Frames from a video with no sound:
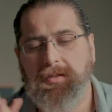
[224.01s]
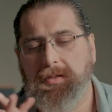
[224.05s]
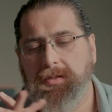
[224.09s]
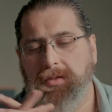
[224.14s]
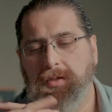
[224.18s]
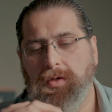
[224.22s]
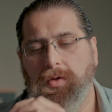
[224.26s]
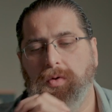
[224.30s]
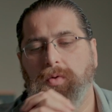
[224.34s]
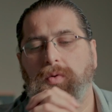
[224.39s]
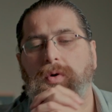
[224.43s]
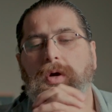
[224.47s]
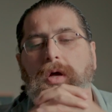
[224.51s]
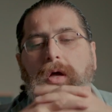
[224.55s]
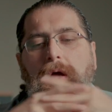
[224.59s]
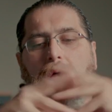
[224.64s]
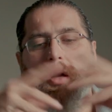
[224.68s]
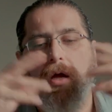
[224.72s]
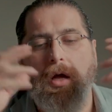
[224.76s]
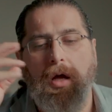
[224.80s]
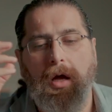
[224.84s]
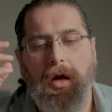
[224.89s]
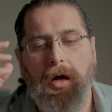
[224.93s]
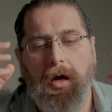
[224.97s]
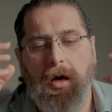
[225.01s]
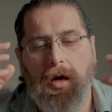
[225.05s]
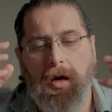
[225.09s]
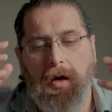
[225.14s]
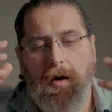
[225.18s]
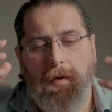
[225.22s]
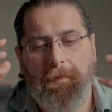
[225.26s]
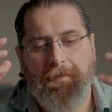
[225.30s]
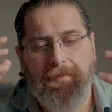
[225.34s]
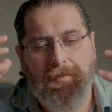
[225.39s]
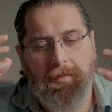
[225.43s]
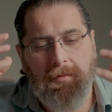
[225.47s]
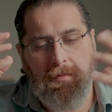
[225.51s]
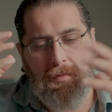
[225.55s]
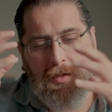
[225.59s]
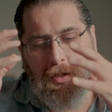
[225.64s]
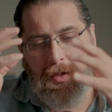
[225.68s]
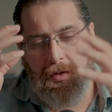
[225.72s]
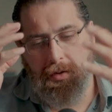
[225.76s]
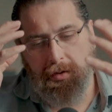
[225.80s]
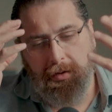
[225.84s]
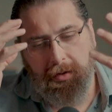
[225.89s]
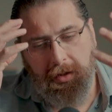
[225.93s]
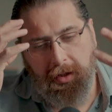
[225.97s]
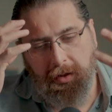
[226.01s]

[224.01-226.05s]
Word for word: So um, your,